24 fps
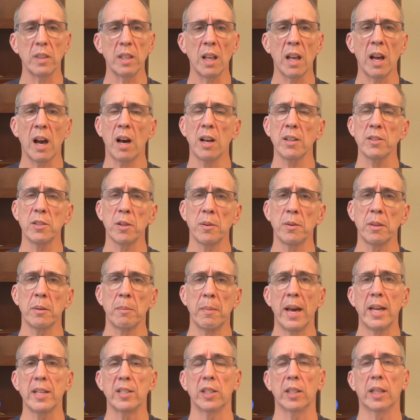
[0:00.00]
Also in the
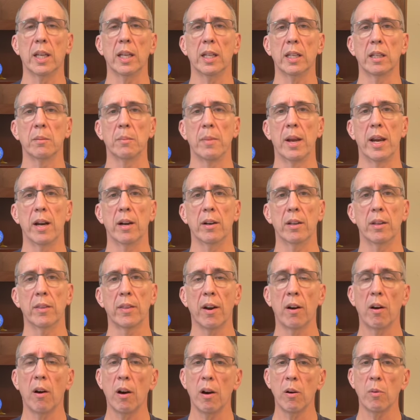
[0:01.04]
Magic Kingdom area,
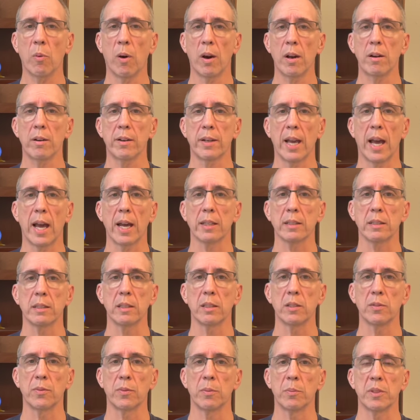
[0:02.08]
there are water
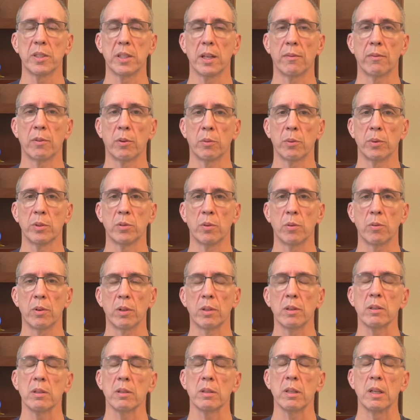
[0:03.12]
taxis from several
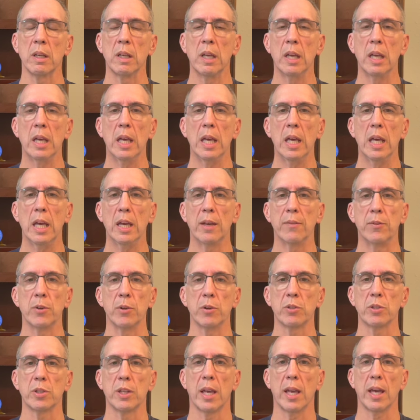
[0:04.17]
resorts. If you're
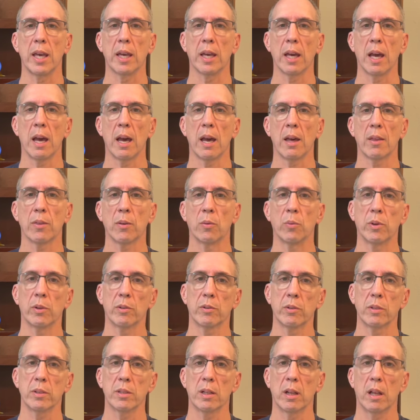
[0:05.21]
staying at the
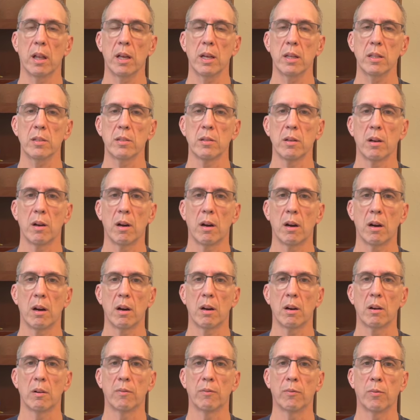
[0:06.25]
Wilderness Lodge
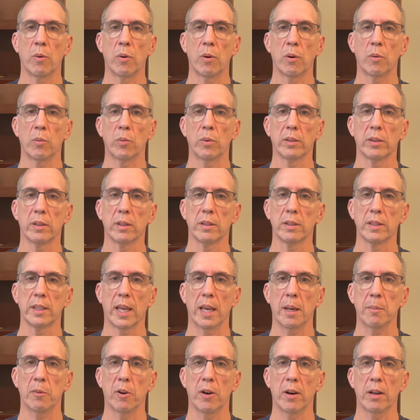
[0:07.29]
or Fort Wilderness
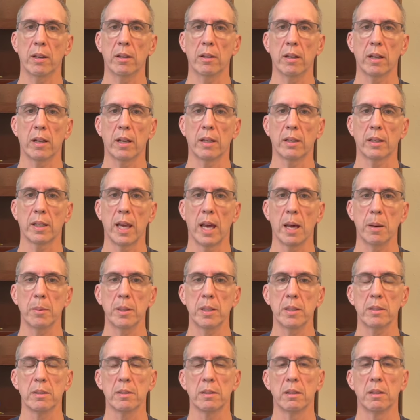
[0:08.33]
Campground and
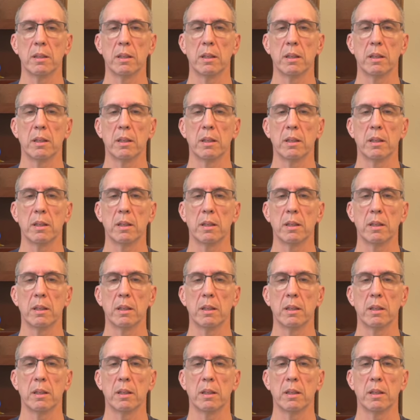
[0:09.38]
Cabins,